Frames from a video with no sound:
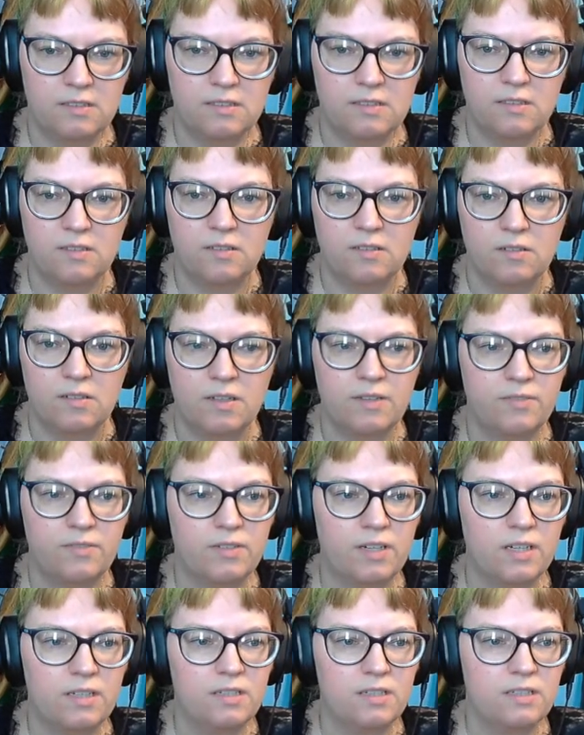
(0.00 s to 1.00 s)
So I have
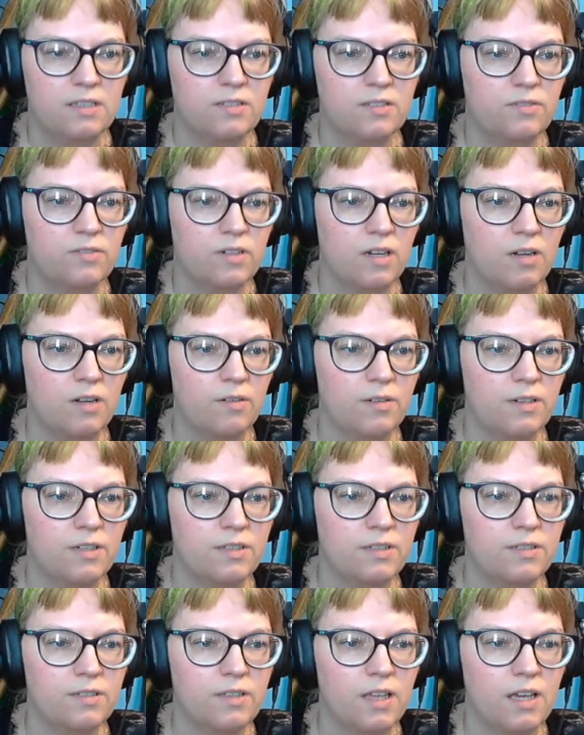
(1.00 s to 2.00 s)
an idea for how we're
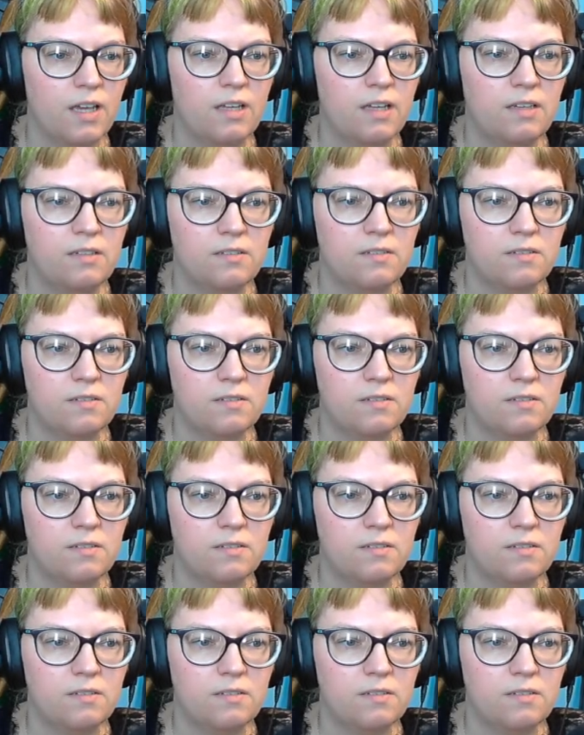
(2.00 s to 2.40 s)
going to do that.